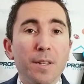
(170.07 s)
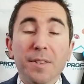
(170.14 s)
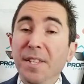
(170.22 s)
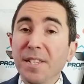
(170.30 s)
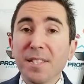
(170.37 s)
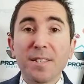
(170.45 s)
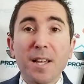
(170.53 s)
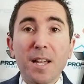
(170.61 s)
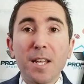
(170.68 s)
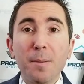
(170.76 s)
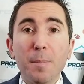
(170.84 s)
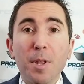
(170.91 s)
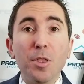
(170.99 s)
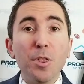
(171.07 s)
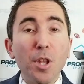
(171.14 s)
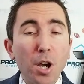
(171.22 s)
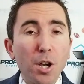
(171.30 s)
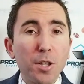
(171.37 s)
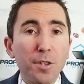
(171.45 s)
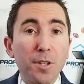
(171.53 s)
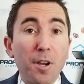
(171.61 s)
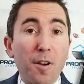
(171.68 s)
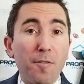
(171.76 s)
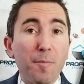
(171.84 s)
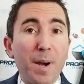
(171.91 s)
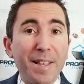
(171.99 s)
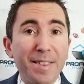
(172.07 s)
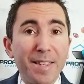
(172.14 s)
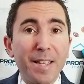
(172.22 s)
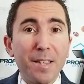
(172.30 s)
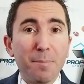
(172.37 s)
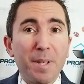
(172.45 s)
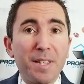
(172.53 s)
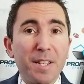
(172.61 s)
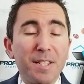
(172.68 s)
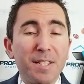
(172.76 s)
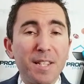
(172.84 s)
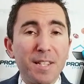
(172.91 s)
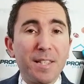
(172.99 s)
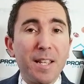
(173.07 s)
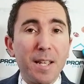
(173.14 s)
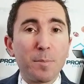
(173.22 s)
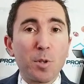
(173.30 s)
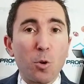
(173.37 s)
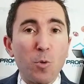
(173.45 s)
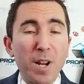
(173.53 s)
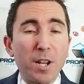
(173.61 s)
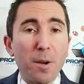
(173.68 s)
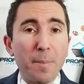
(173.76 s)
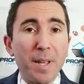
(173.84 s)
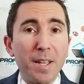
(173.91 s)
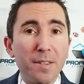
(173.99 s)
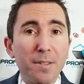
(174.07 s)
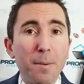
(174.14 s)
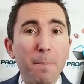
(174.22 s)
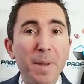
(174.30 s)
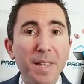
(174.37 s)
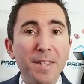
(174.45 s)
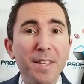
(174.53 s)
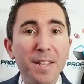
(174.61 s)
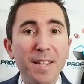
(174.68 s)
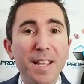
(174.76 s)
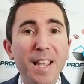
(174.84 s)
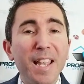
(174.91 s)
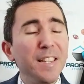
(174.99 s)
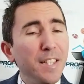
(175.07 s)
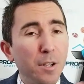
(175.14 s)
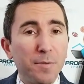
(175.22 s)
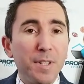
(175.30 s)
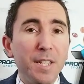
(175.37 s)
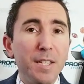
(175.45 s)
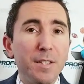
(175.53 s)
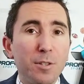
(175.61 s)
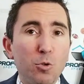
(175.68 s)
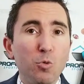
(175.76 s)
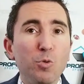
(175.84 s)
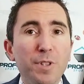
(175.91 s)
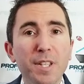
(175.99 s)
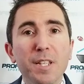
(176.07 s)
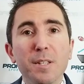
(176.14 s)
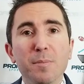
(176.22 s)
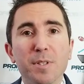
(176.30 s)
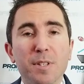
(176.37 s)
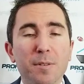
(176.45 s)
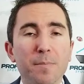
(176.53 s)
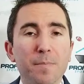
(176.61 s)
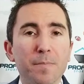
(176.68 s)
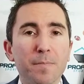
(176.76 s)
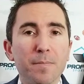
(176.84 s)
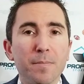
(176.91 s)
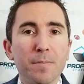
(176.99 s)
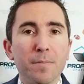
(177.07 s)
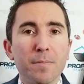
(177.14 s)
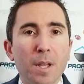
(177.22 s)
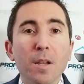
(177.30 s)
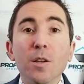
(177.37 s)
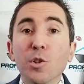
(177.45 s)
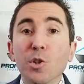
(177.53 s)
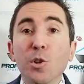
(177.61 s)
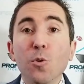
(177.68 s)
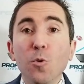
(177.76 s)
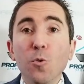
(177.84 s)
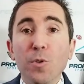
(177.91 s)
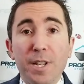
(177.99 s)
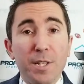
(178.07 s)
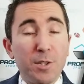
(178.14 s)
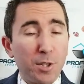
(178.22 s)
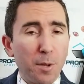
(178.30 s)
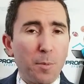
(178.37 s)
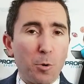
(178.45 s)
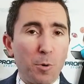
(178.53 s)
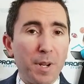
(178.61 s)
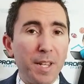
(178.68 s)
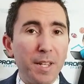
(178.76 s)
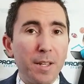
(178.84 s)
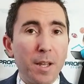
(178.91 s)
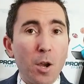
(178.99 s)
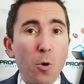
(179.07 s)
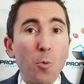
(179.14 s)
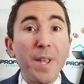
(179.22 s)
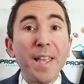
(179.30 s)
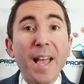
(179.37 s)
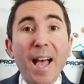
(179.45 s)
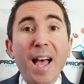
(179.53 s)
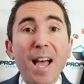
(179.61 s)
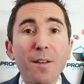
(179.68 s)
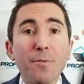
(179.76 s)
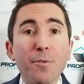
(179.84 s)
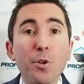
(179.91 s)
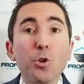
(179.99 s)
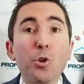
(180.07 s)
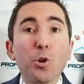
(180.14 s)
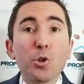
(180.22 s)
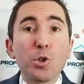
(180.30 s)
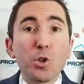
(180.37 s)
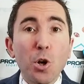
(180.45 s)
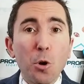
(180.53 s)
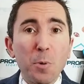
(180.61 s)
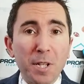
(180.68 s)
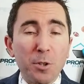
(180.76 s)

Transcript: This time, none of my 10 betting systems recommend betting any of these two teams. So, in summary, we have the scoring